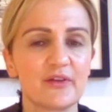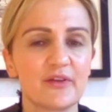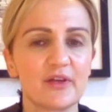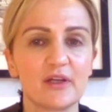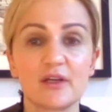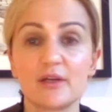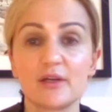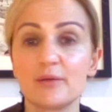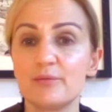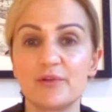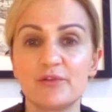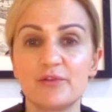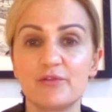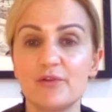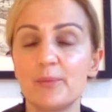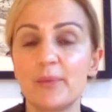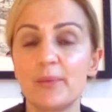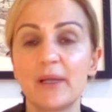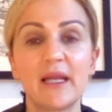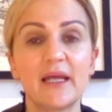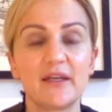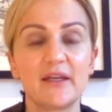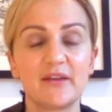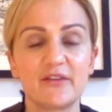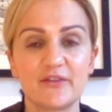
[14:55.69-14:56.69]
that can be
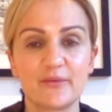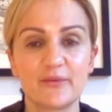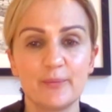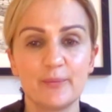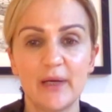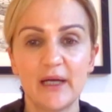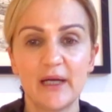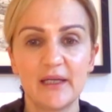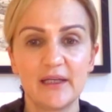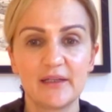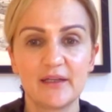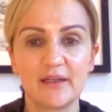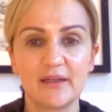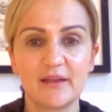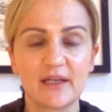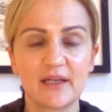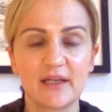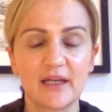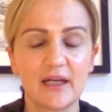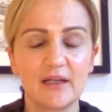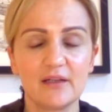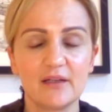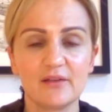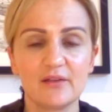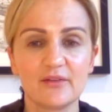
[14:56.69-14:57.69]
replaced by
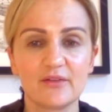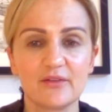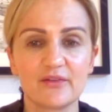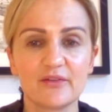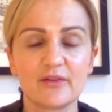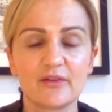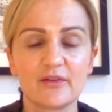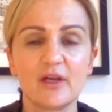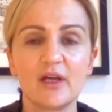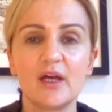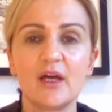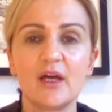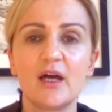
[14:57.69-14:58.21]
anything else.